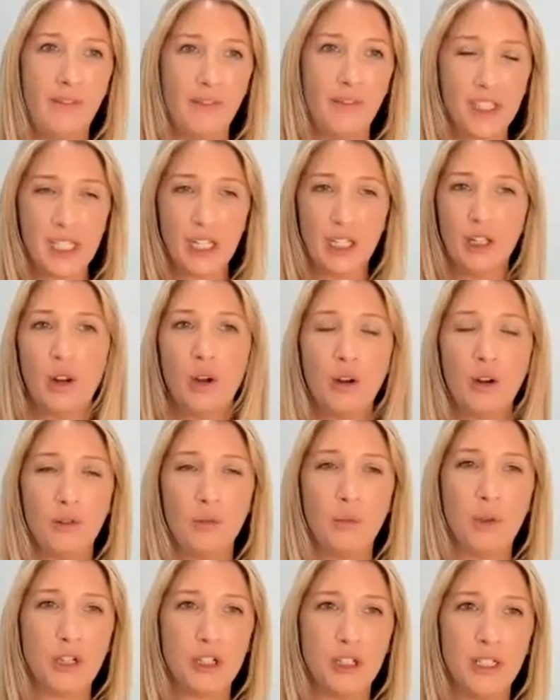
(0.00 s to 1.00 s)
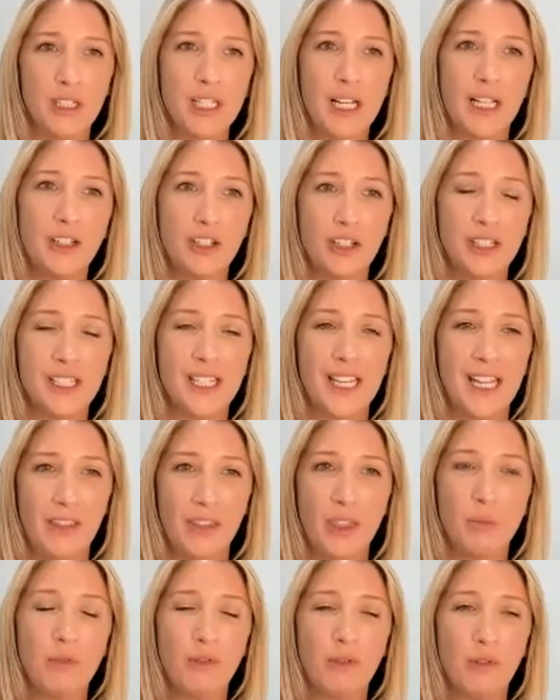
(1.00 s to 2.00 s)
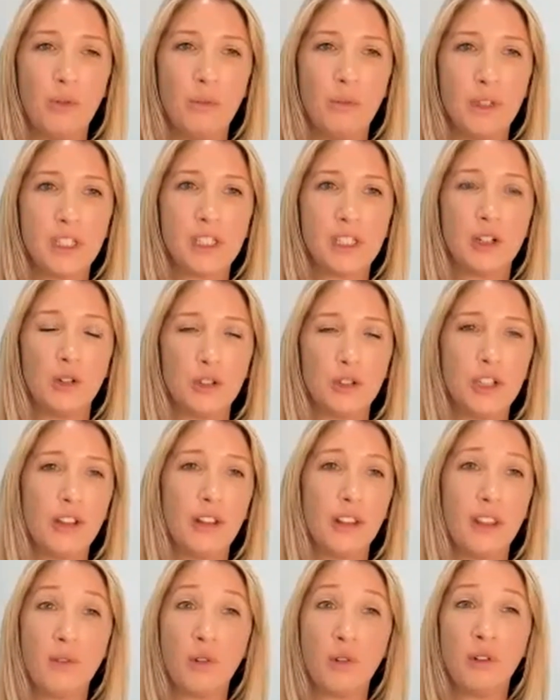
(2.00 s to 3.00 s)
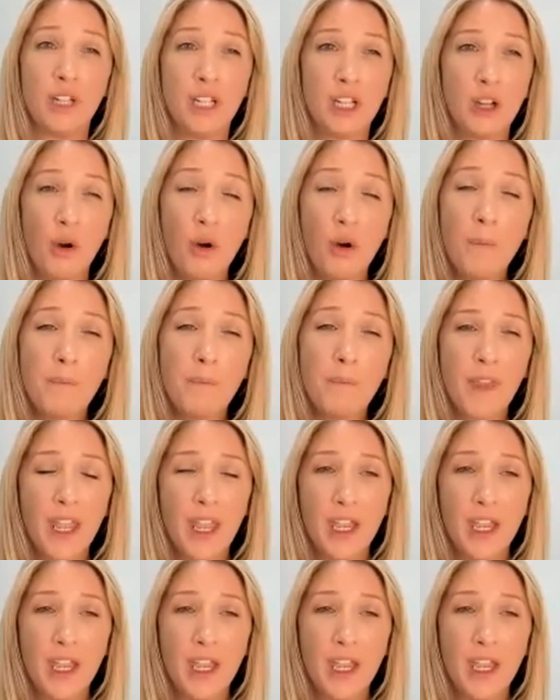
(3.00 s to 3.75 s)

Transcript: There's a lot of emotional intelligence in the performance culture that they've already got.